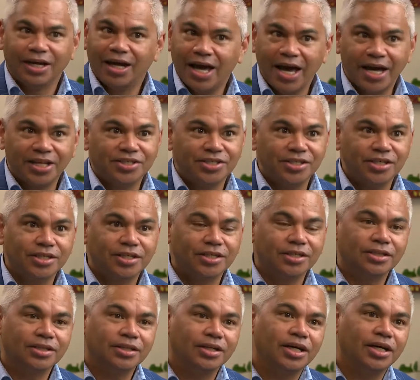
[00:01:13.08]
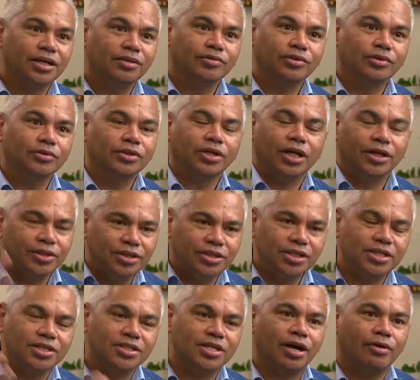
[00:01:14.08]
ATSIC, and the
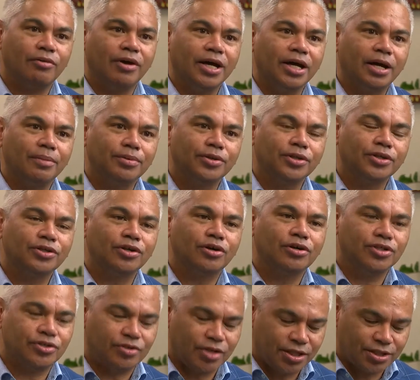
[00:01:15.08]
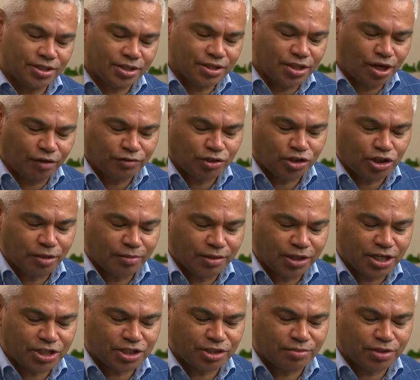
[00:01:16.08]
TSRA up in the Torres Strait. So
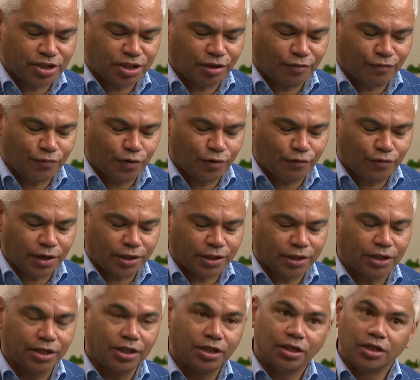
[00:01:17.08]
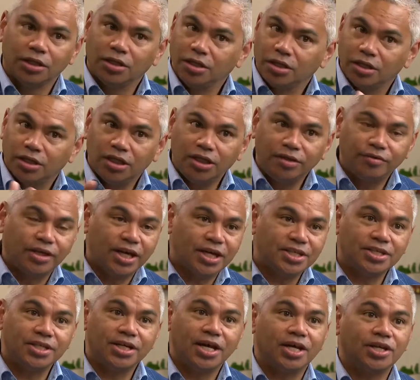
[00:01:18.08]
self-determination was at the forefront. Even
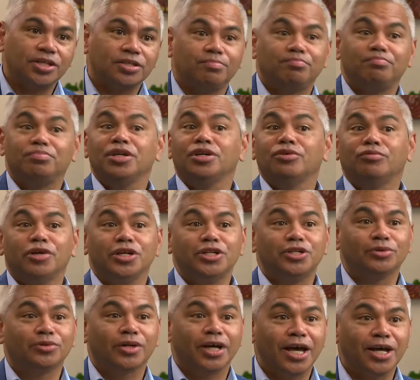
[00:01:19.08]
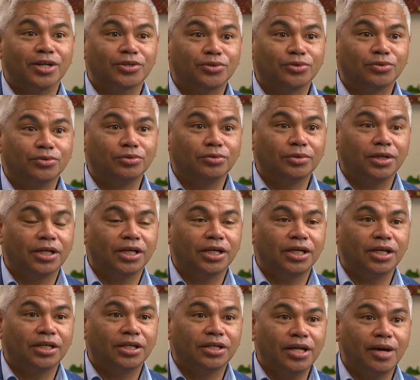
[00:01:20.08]
ATSIC had its big regional council
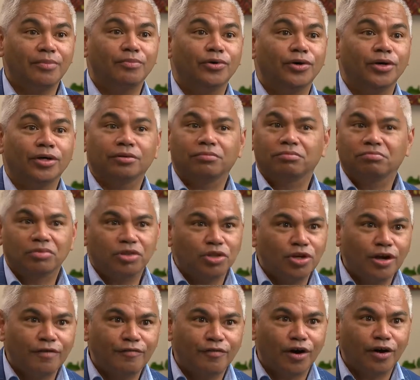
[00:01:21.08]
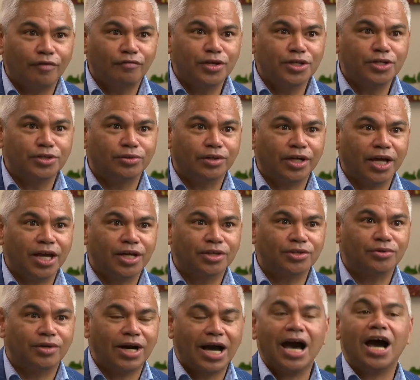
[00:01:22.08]
network, 35 regional
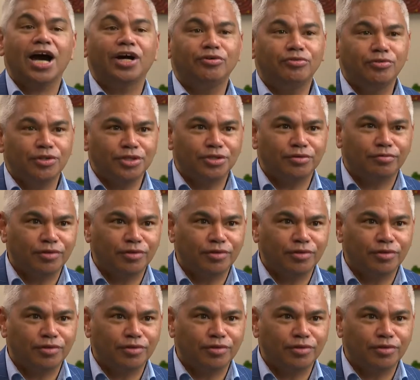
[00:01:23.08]
council, hundreds of